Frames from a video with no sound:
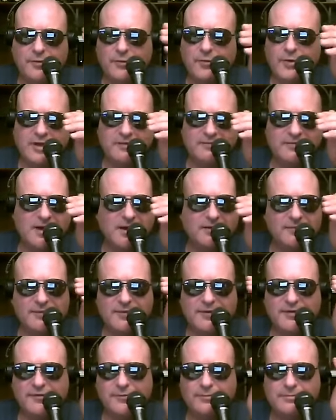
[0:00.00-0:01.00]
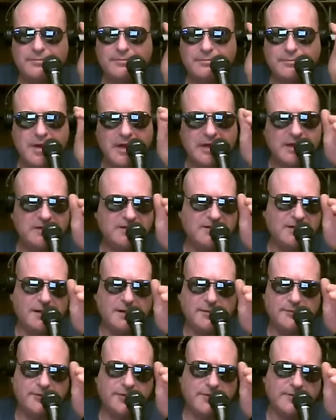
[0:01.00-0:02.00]
We have covered this many
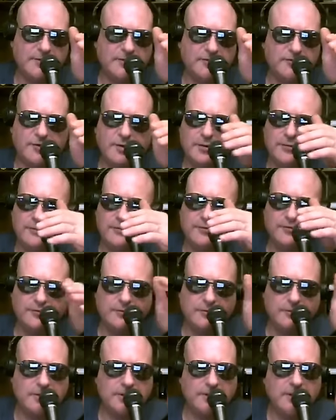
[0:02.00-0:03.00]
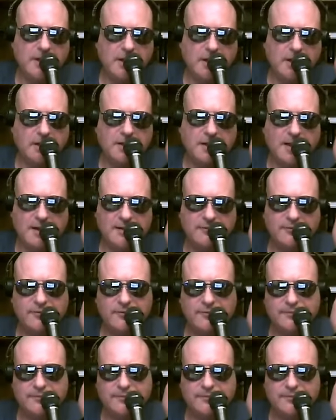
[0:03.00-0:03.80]
times on this show. Just look in the archives.